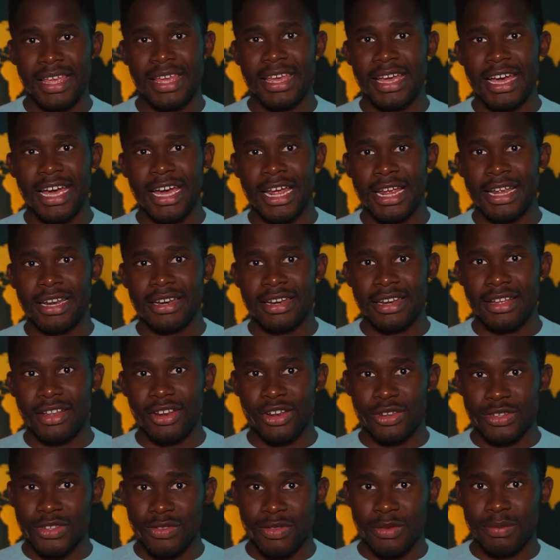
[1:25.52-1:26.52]
and a
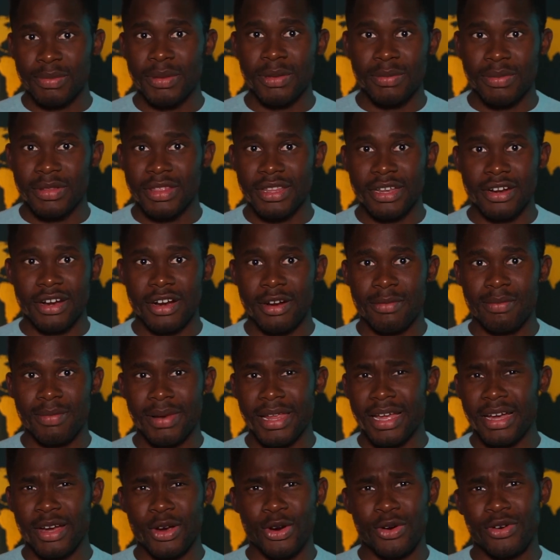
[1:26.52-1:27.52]
lot of the people there are
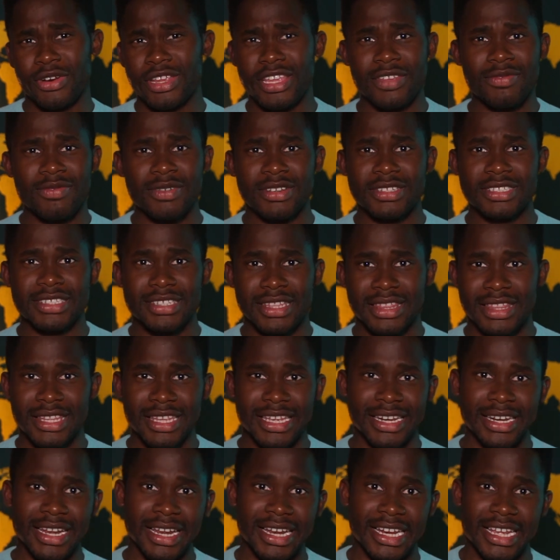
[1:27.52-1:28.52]
black, or even to
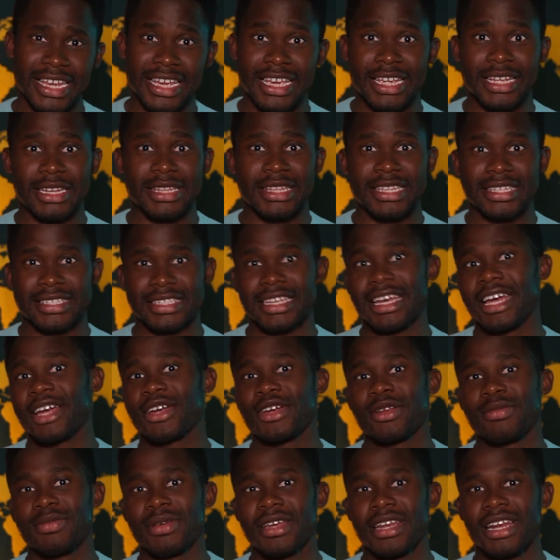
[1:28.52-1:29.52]
think that, hey, this guy
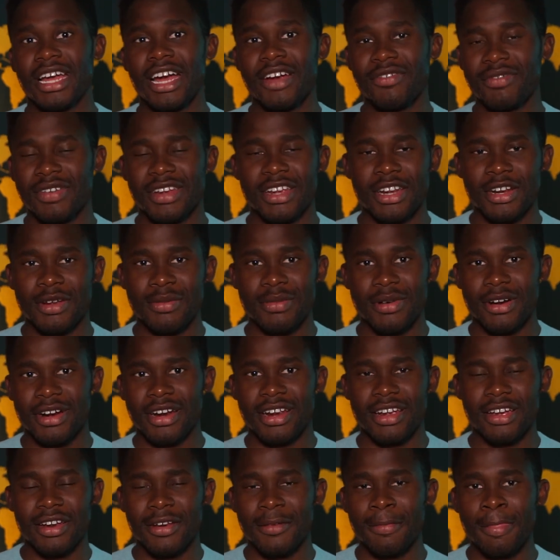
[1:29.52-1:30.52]
could be an African
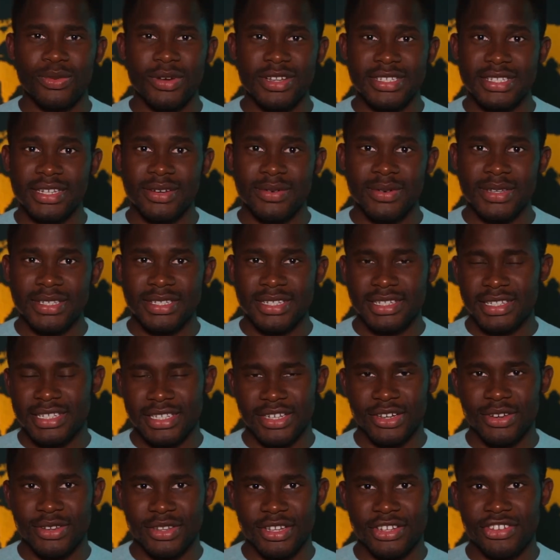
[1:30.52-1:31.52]
American. Once I was sitting
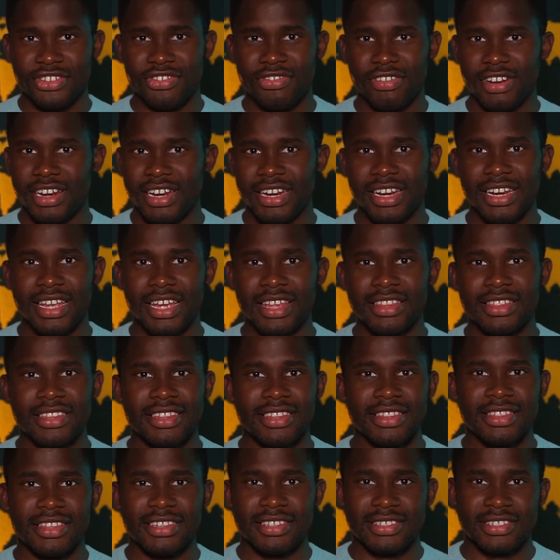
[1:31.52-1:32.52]
on the train and
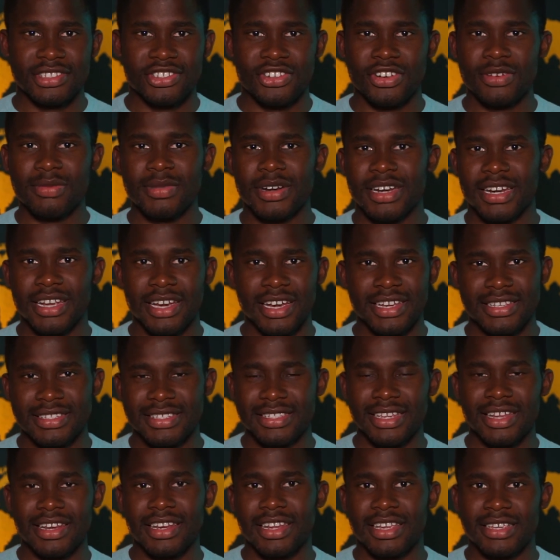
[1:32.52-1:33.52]
then this German guy
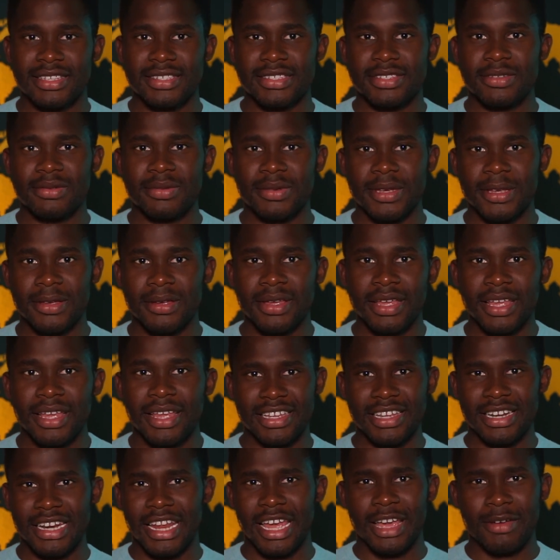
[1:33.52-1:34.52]
sat next to me.
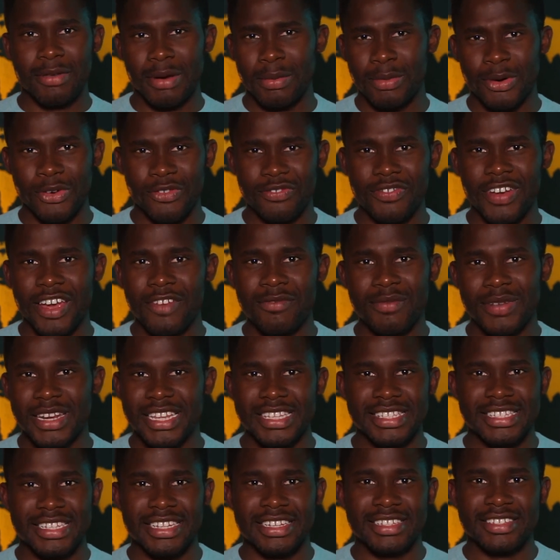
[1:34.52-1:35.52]
Like about 5
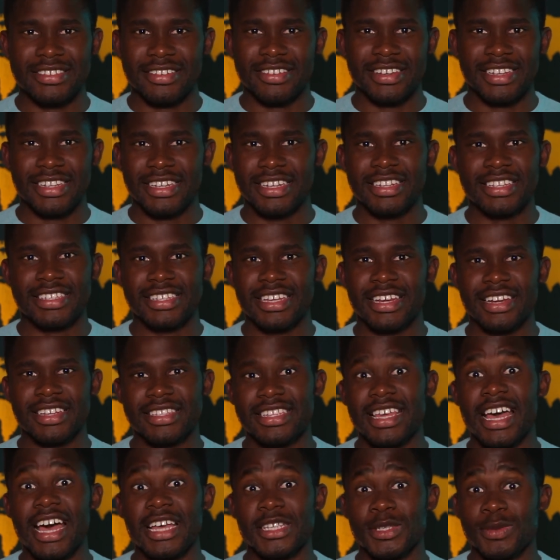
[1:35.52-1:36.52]
minutes later, he decided
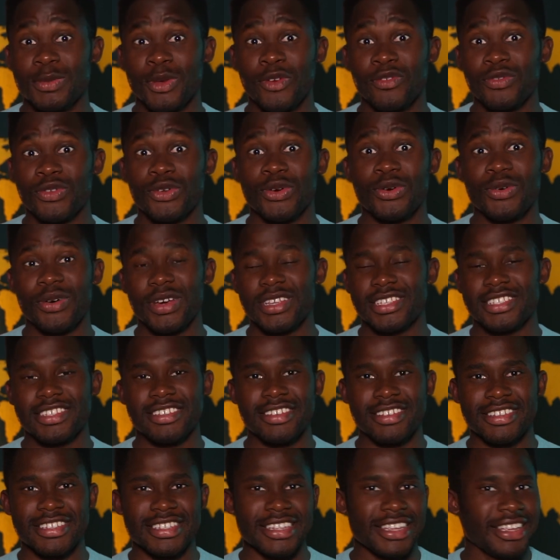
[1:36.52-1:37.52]
to ask me a few
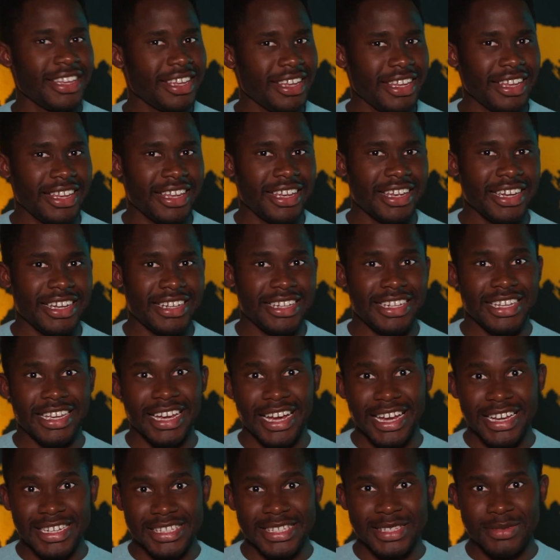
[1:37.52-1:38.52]
questions, and he
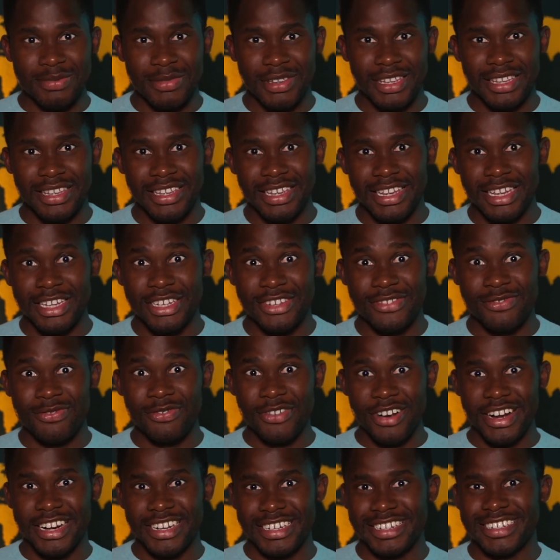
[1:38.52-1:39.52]
asked me in
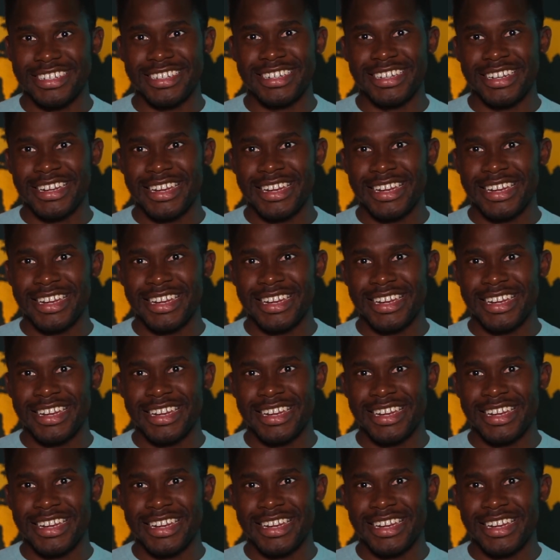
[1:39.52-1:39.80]
French.